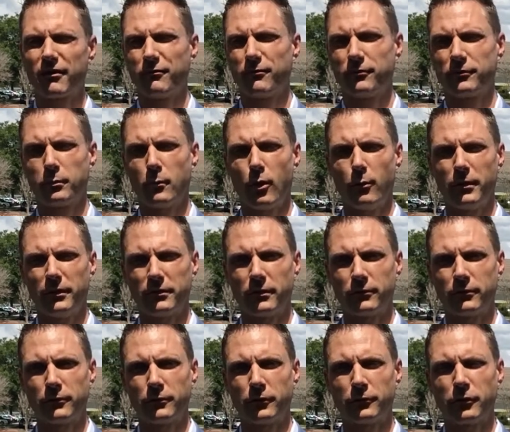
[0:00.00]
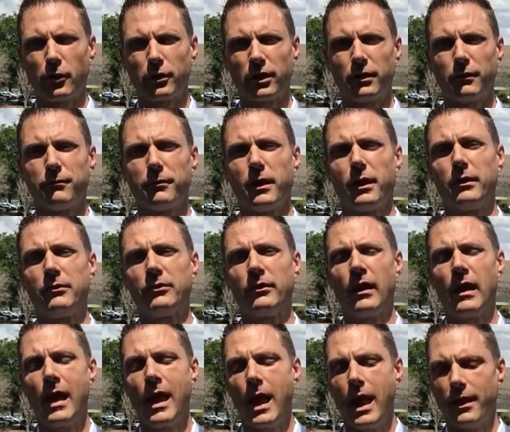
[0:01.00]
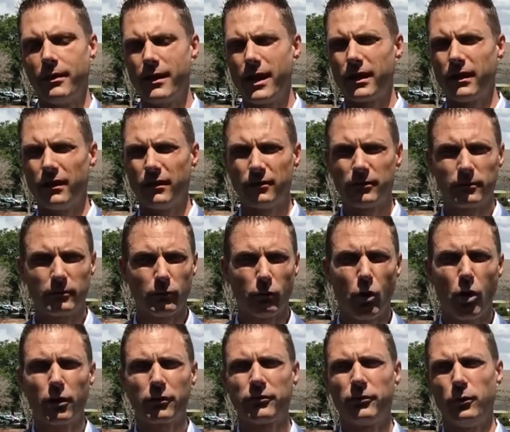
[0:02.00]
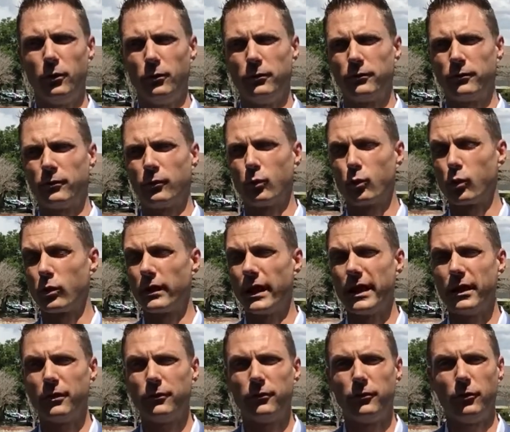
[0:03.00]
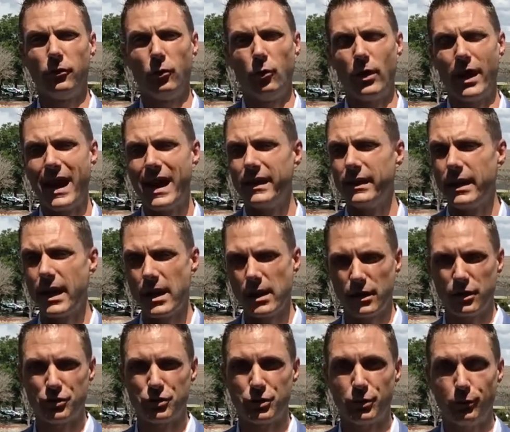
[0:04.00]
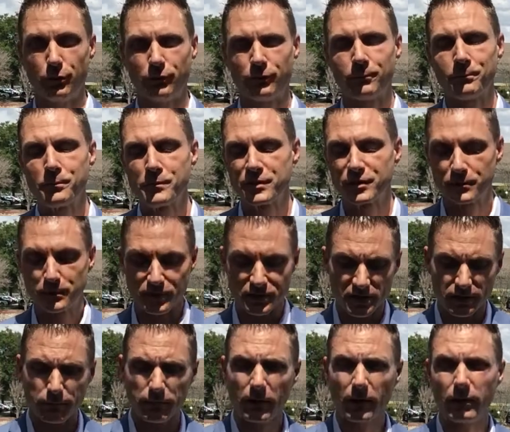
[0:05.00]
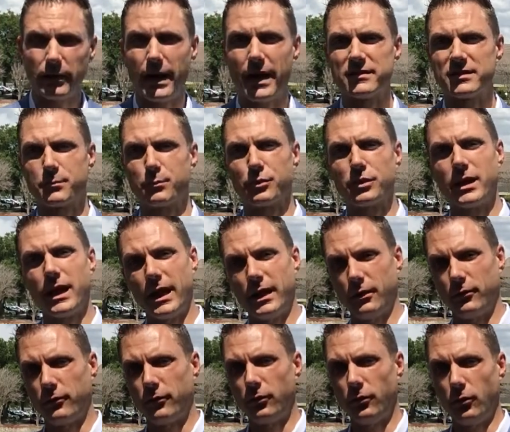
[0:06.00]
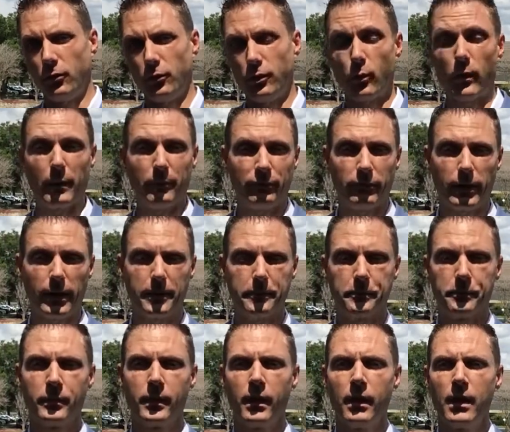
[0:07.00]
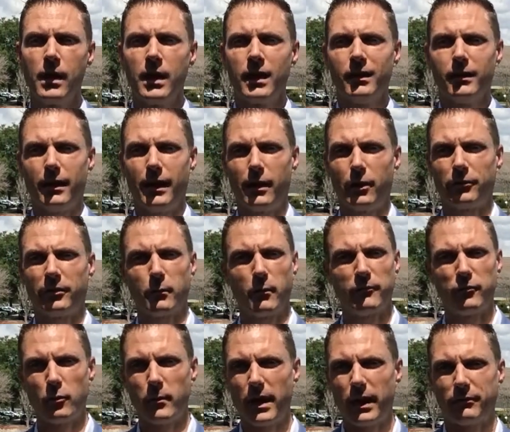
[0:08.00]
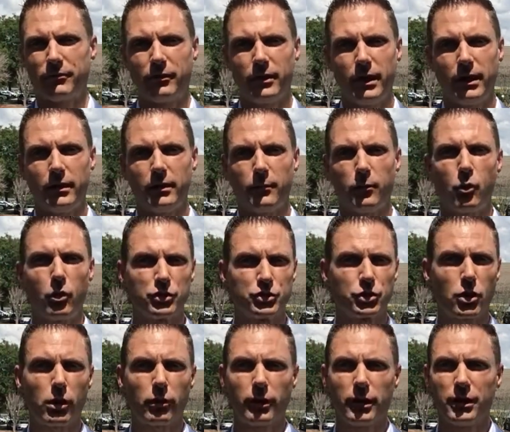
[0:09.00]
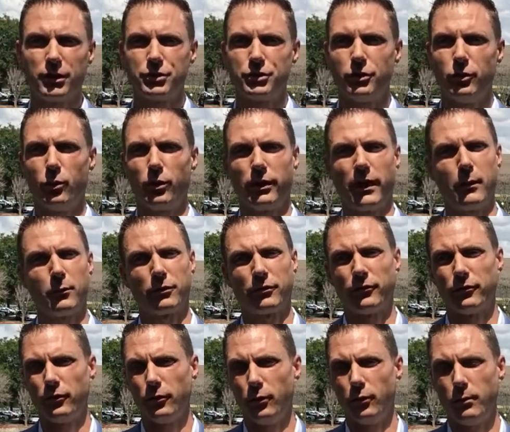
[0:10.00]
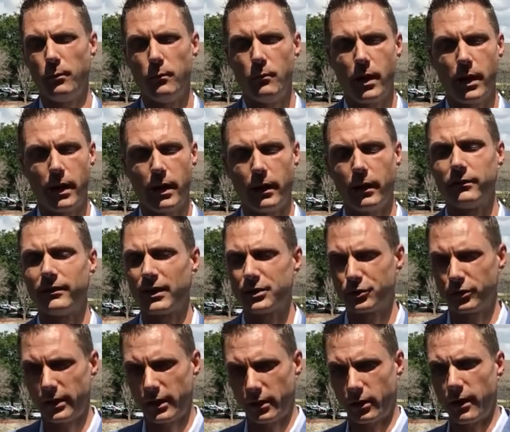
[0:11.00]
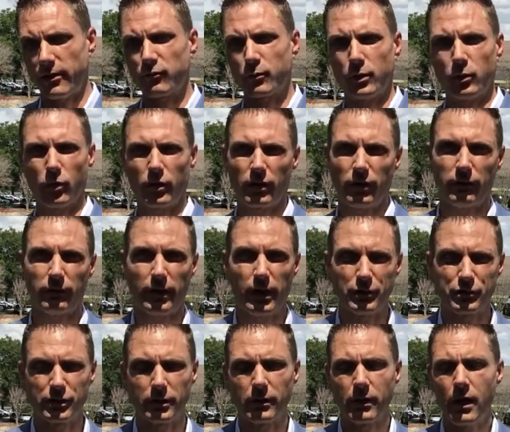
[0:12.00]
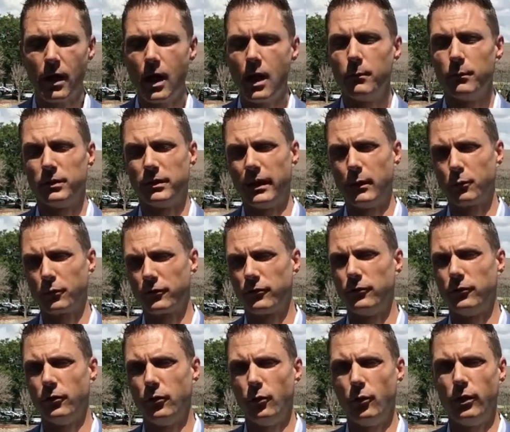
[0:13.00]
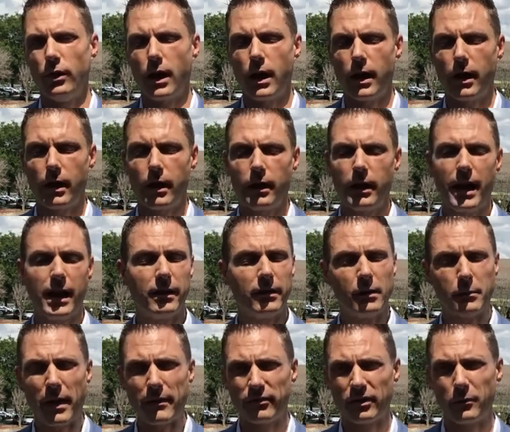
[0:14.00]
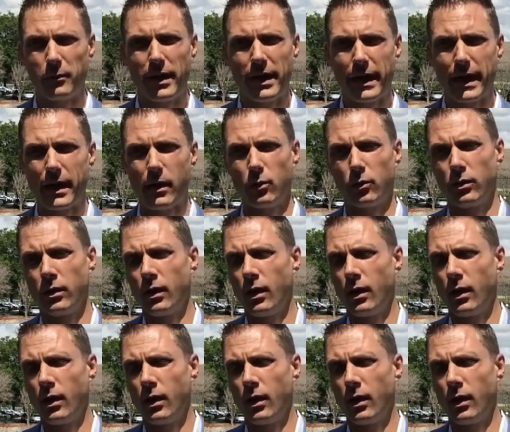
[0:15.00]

of small businesses are starting to face, and that is lawsuits related to ADA issues, specifically as it pertains to your website. Now, some of you may have seen the Port Charlotte issue where they were sued. It's actually a government organization, but they were sued, ended up having to pay out